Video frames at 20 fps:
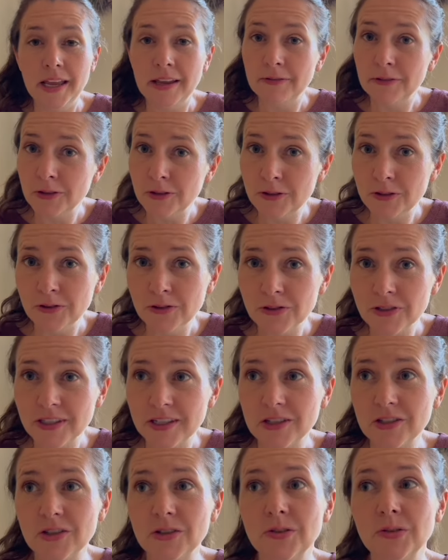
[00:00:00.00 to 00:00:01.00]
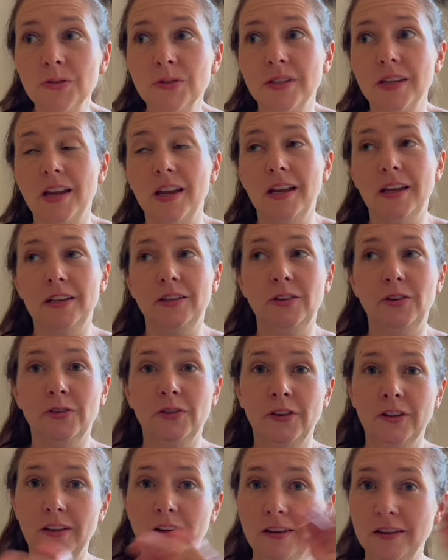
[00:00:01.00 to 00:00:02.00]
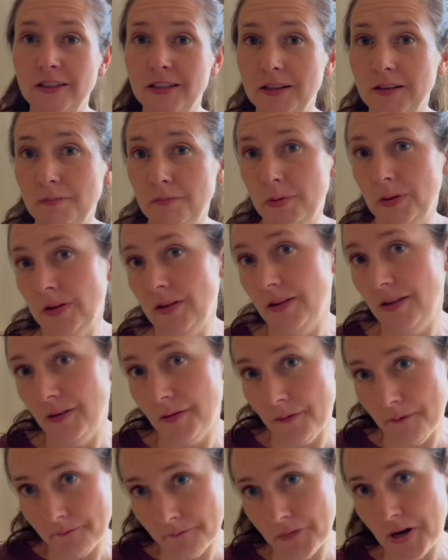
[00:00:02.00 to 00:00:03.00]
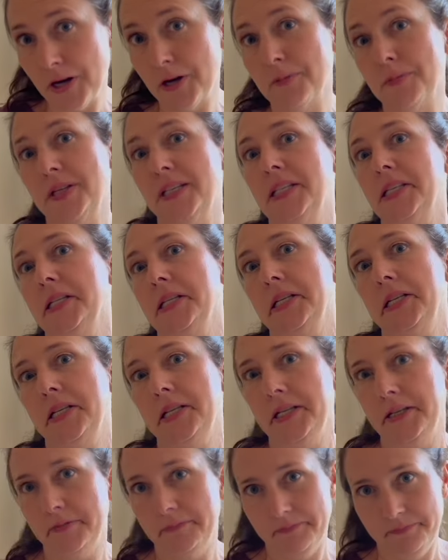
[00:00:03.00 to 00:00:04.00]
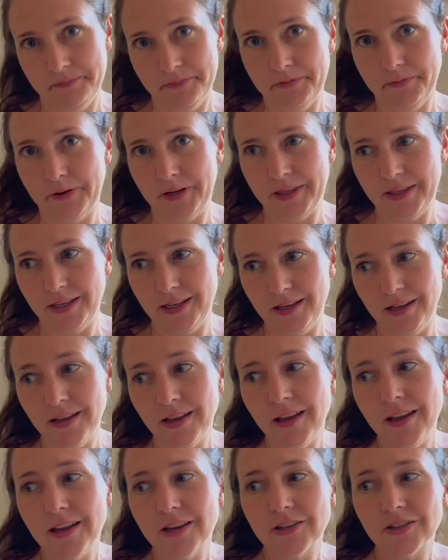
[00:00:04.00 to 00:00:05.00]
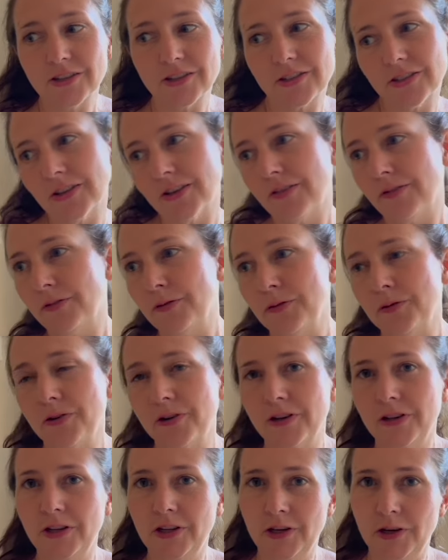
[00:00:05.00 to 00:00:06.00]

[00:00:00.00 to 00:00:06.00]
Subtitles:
you do use tissues and you're looking to be environmentally friendly, just look for,